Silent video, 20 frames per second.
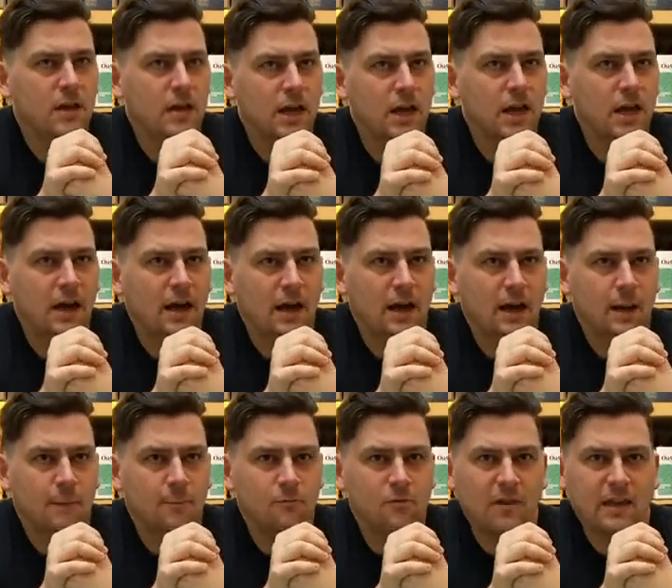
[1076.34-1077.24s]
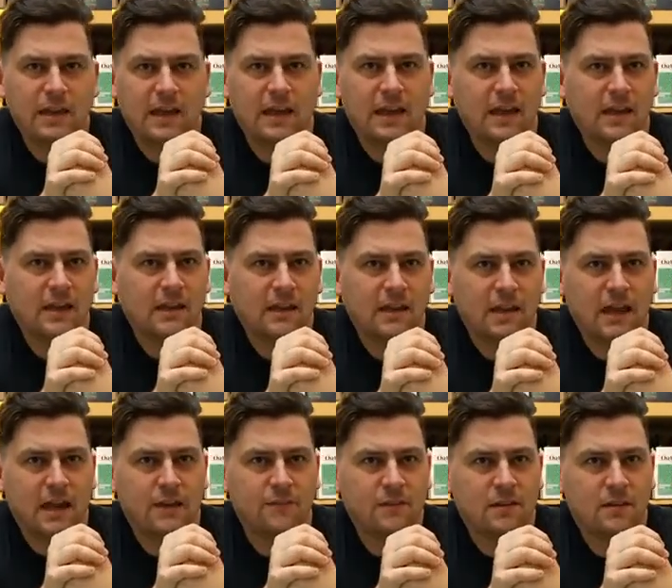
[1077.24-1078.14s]
I'm really getting a kick
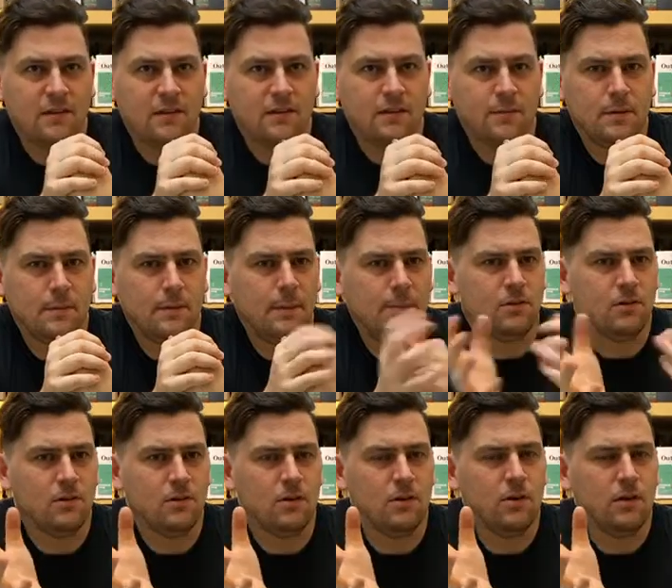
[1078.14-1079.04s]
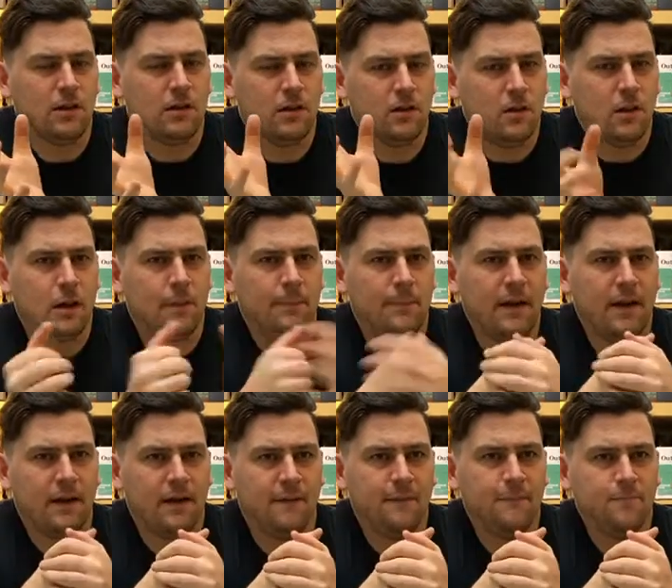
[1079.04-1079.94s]
out of it, and some of the members are learning a lot
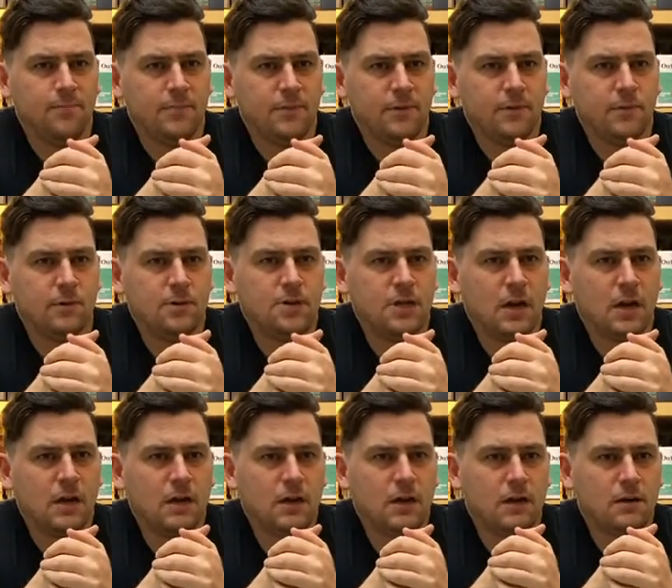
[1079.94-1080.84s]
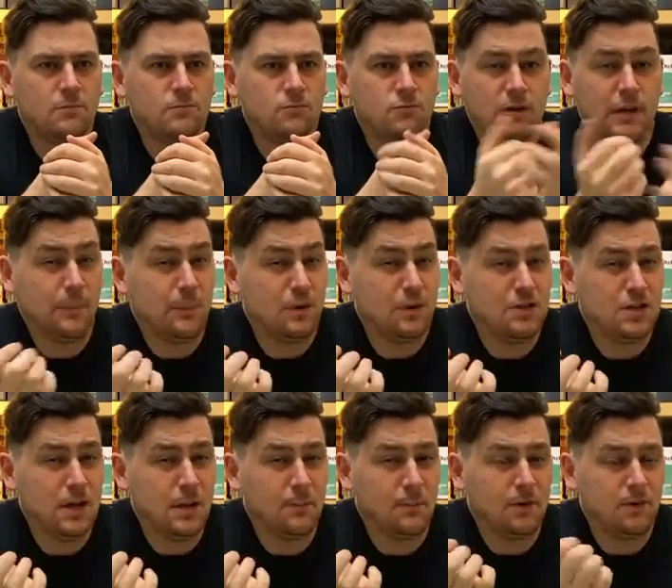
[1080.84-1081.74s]
about it, which I really
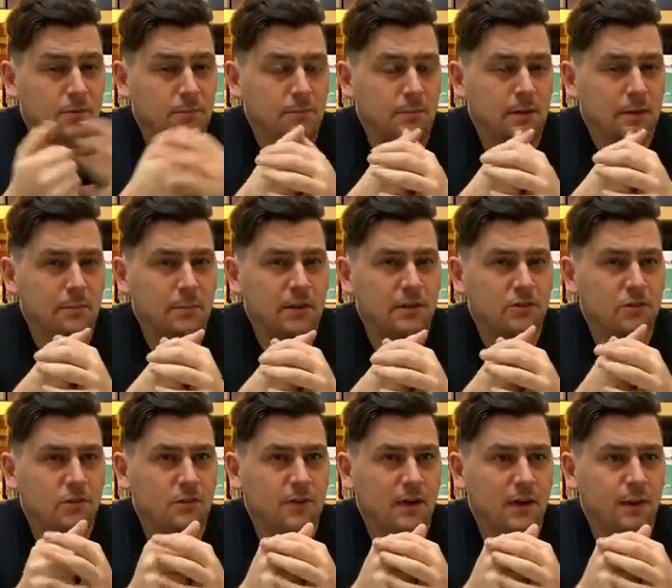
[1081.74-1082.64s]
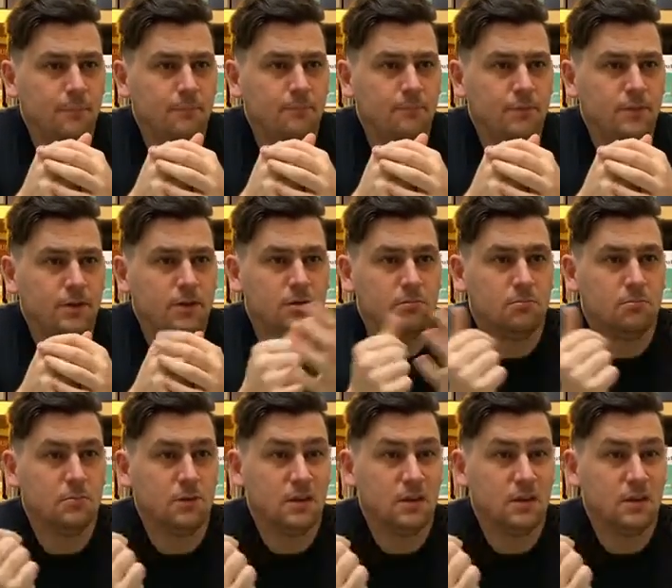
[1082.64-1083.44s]
appreciate because it means you can